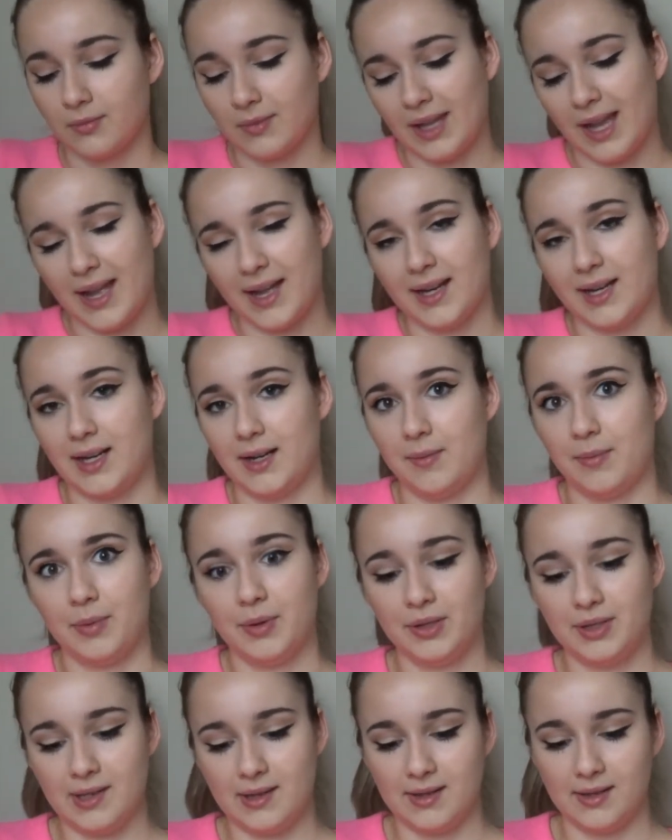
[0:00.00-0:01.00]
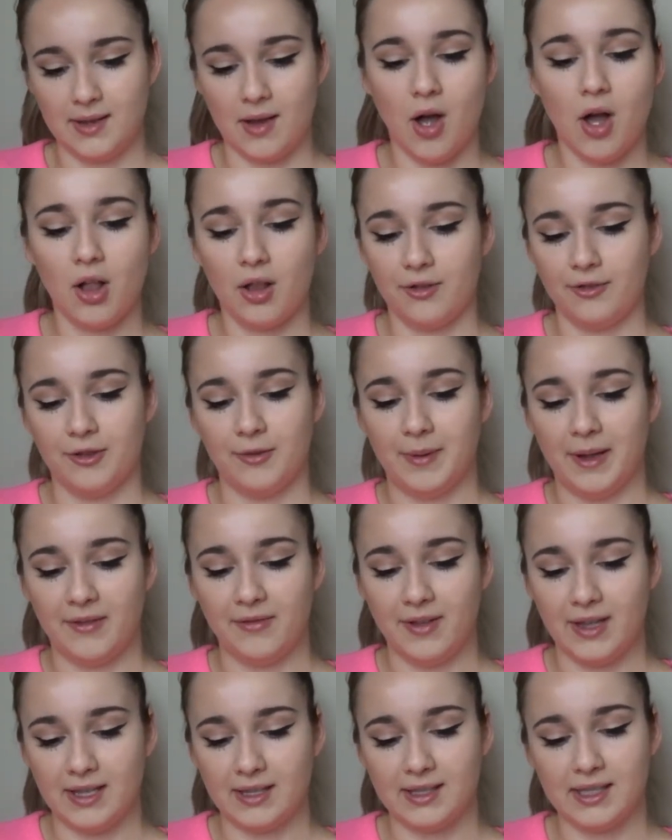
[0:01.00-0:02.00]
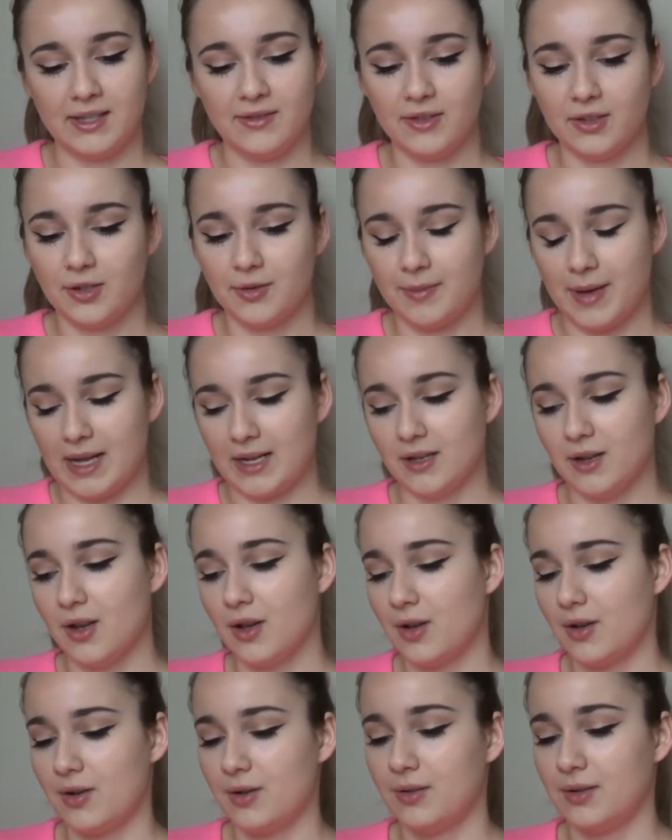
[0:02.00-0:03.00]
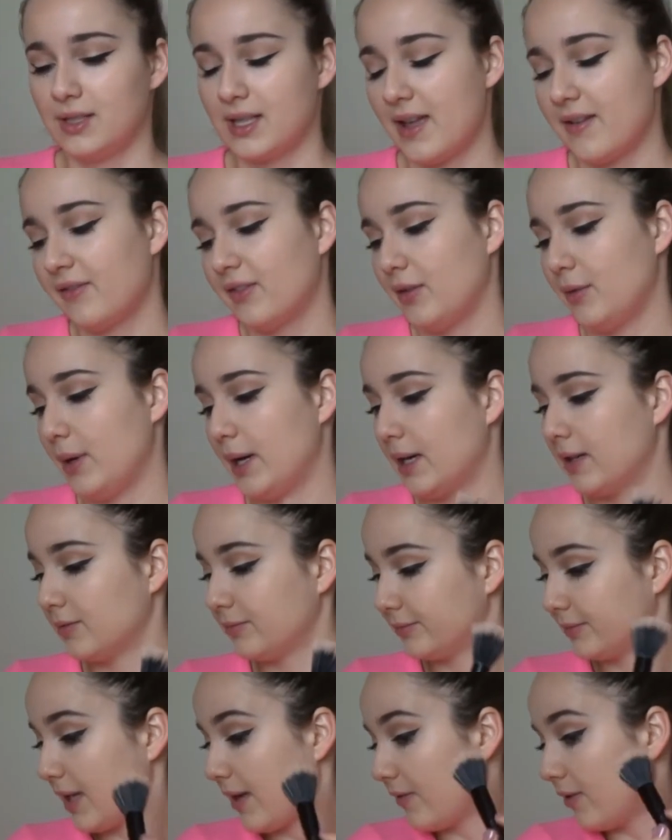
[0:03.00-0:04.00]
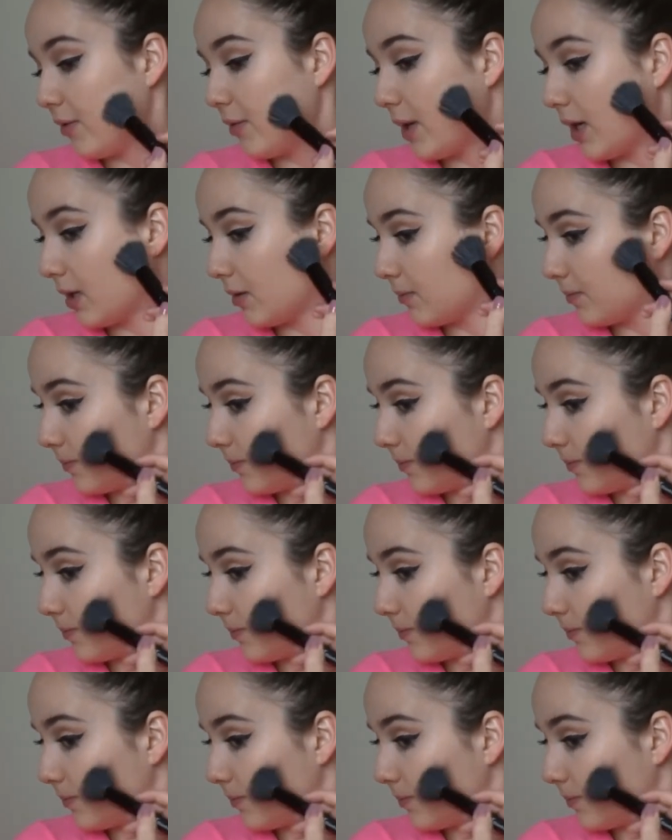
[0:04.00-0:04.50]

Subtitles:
And I put this all over my face, even on my nose, everywhere. Everywhere.